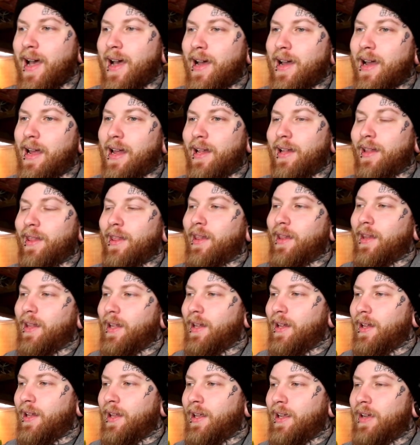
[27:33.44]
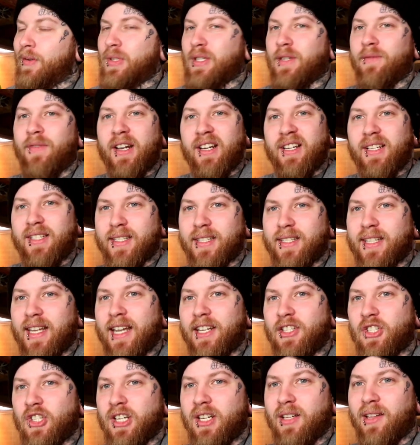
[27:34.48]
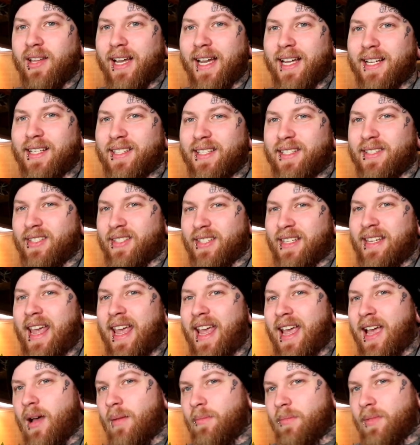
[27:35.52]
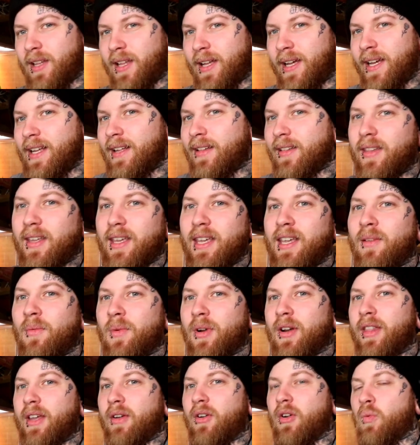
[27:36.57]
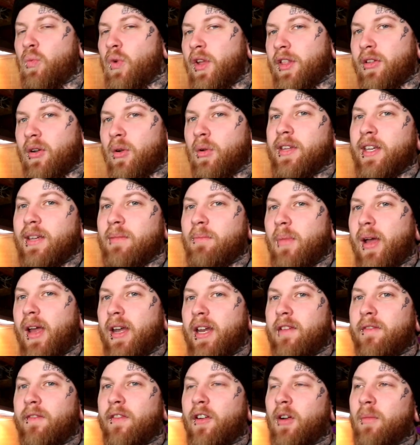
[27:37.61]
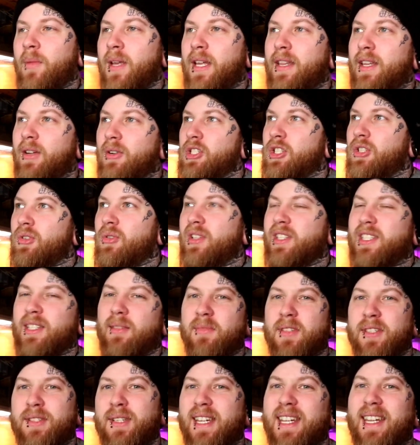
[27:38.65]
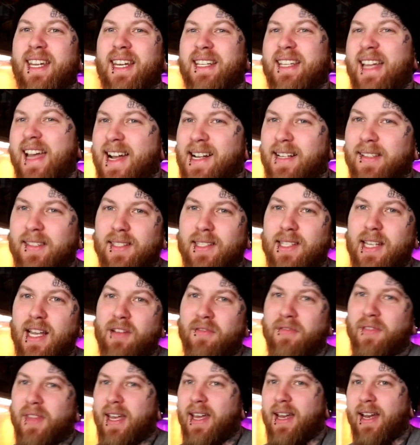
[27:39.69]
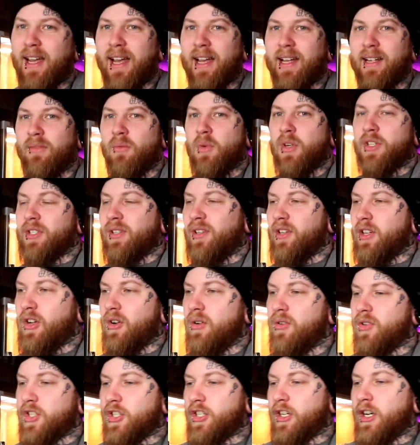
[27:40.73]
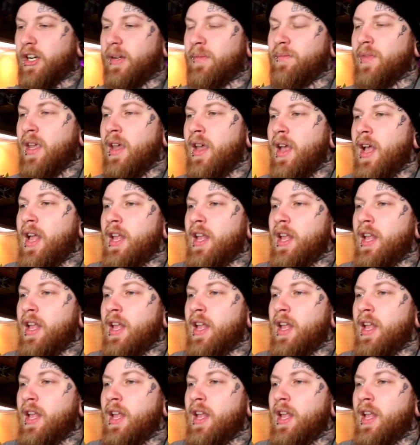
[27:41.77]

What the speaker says: It was a very sketchy, like, scam-like thing where they were withholding money for me. They was doing some sneaky tax stuff that I wasn't kosher.